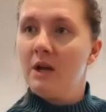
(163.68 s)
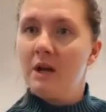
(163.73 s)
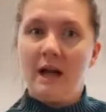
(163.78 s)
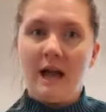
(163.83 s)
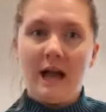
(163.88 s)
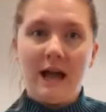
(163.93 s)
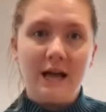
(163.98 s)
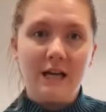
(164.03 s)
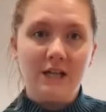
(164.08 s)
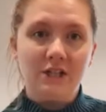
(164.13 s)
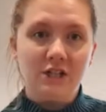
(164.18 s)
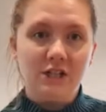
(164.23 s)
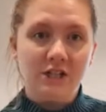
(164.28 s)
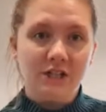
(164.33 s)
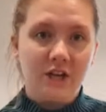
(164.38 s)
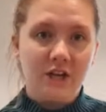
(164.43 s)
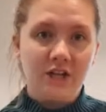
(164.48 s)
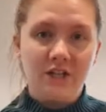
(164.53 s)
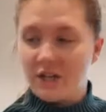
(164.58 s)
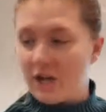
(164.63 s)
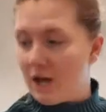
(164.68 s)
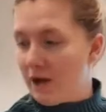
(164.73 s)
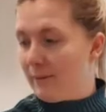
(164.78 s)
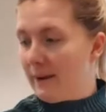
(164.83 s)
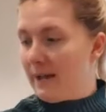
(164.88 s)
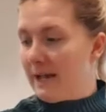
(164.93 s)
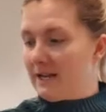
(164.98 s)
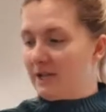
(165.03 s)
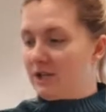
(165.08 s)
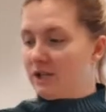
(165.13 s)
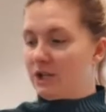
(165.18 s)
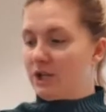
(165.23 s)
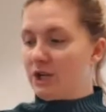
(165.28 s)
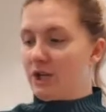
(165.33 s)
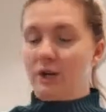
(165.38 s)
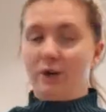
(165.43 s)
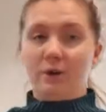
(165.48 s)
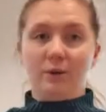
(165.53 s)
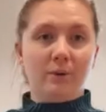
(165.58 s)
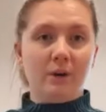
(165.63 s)
and she's going to go
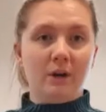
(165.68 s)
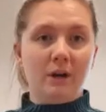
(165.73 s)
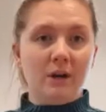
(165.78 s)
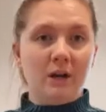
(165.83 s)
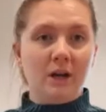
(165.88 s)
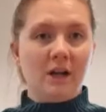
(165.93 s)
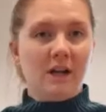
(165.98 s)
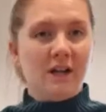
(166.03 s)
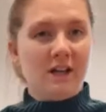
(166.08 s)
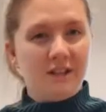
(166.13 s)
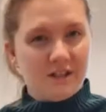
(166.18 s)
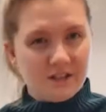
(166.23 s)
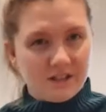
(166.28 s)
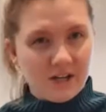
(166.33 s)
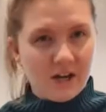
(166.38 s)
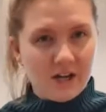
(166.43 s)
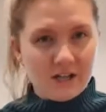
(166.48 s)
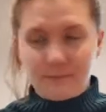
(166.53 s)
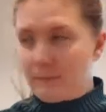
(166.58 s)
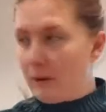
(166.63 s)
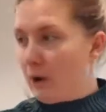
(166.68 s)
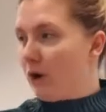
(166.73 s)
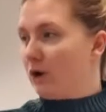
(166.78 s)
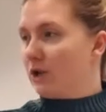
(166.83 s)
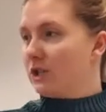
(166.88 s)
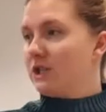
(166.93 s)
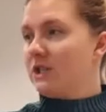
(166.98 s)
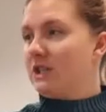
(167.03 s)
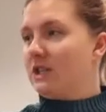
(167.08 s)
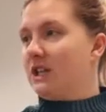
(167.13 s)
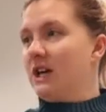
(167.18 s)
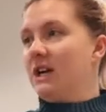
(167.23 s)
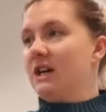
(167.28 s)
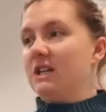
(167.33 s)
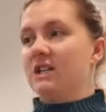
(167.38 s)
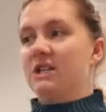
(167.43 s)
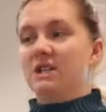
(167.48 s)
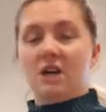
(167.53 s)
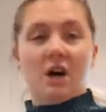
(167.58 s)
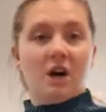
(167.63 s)
into the size pot
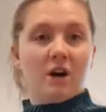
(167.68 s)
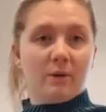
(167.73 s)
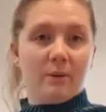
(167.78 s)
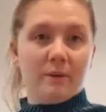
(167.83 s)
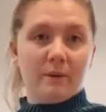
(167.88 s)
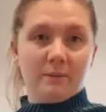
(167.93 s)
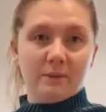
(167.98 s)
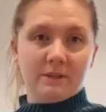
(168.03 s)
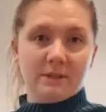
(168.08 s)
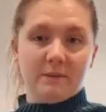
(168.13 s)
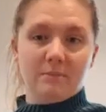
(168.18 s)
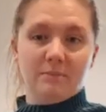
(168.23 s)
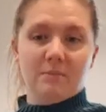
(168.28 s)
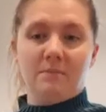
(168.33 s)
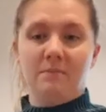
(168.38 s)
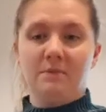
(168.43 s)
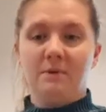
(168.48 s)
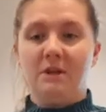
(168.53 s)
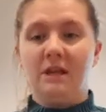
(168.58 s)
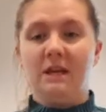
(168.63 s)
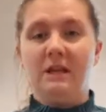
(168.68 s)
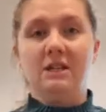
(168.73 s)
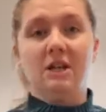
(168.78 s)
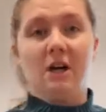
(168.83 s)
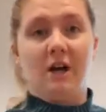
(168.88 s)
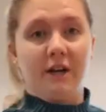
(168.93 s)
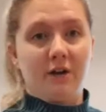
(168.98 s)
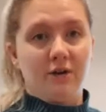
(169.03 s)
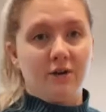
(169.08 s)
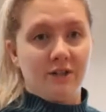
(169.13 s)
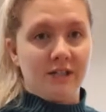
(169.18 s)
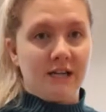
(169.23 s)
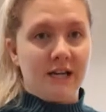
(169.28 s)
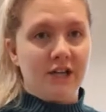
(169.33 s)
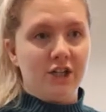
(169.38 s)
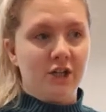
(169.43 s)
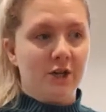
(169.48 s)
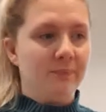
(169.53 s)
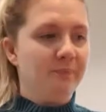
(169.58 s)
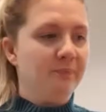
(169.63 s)
that Tarquin was in, the Thai
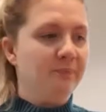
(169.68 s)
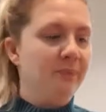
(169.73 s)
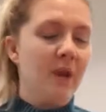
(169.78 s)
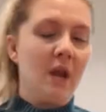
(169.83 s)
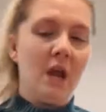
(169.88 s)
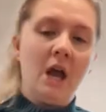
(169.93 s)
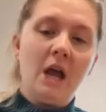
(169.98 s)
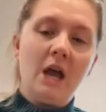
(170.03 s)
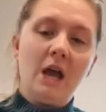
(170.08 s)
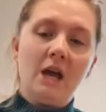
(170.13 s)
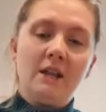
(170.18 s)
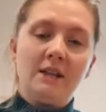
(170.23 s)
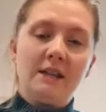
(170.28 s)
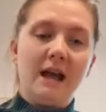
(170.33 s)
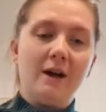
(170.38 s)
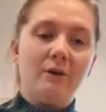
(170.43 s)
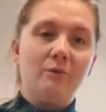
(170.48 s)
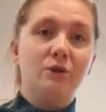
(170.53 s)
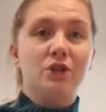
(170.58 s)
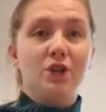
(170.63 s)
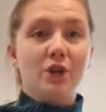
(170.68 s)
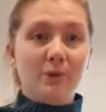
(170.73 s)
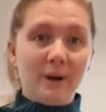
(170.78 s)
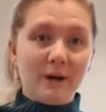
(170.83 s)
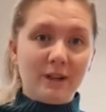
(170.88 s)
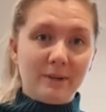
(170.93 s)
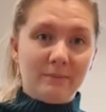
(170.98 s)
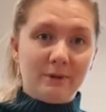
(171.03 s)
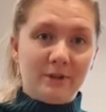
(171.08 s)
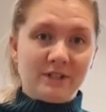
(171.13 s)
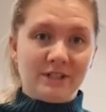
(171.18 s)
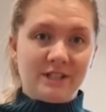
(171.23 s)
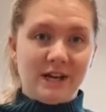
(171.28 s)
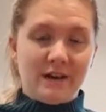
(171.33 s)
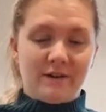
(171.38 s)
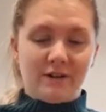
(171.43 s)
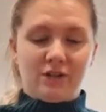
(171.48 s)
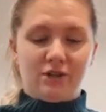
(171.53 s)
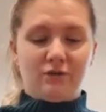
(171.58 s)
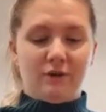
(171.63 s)
Constellation. Now, two other
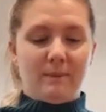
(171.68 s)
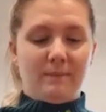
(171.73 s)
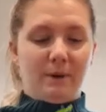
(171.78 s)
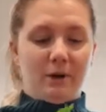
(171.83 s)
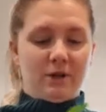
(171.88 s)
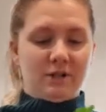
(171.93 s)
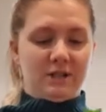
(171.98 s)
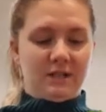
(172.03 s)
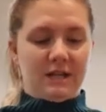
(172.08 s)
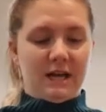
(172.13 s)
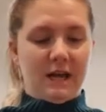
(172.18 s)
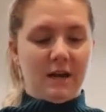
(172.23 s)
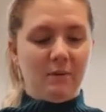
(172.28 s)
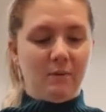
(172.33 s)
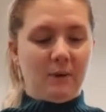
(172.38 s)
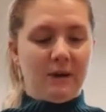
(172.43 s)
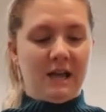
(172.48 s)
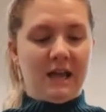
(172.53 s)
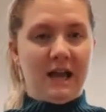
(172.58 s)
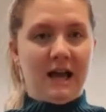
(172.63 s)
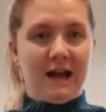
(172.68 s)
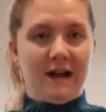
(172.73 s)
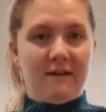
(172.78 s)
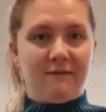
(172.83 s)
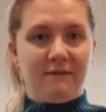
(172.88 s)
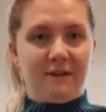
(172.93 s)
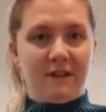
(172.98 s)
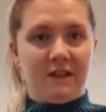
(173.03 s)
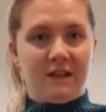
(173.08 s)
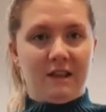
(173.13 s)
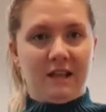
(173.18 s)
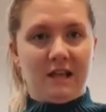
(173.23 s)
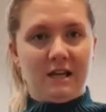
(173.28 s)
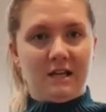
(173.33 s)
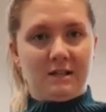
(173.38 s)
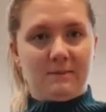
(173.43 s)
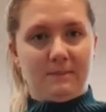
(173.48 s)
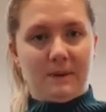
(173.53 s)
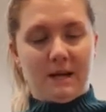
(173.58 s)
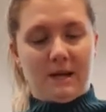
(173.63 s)
monsteras to repot today. We have this
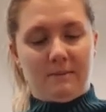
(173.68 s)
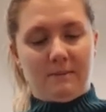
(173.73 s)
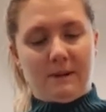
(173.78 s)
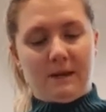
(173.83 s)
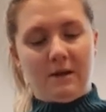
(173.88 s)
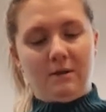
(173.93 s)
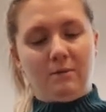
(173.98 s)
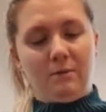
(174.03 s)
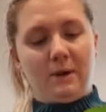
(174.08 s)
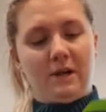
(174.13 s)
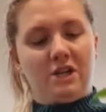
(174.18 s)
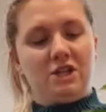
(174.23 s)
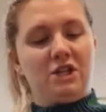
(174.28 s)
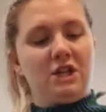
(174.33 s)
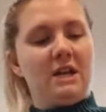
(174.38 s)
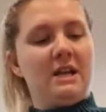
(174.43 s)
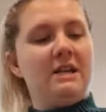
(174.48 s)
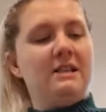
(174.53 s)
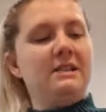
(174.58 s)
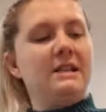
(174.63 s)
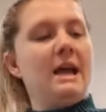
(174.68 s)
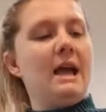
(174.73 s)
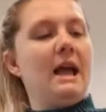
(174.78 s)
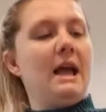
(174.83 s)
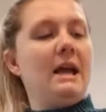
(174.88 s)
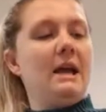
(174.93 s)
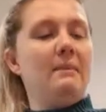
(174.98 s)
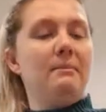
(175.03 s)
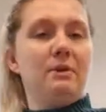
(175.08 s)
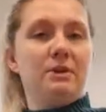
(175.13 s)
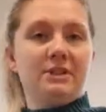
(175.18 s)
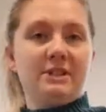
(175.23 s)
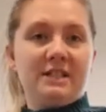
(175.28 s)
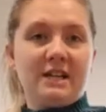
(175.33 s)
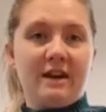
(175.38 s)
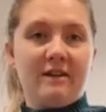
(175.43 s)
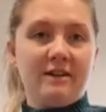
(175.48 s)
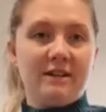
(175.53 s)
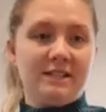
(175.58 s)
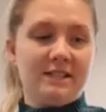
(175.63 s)
baby, which is a
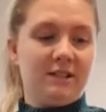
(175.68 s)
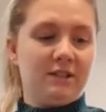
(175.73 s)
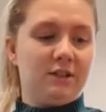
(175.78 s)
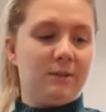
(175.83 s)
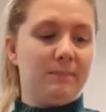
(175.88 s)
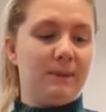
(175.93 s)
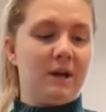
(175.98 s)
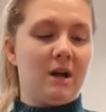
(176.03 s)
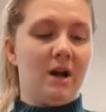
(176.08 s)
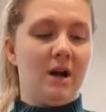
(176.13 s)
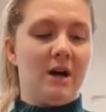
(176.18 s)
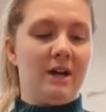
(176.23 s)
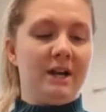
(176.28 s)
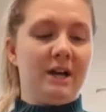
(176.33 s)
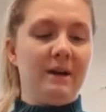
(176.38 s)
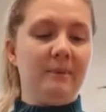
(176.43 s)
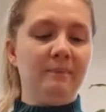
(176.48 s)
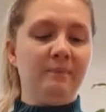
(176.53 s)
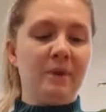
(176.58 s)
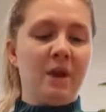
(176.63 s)
Monstera Siltepecana.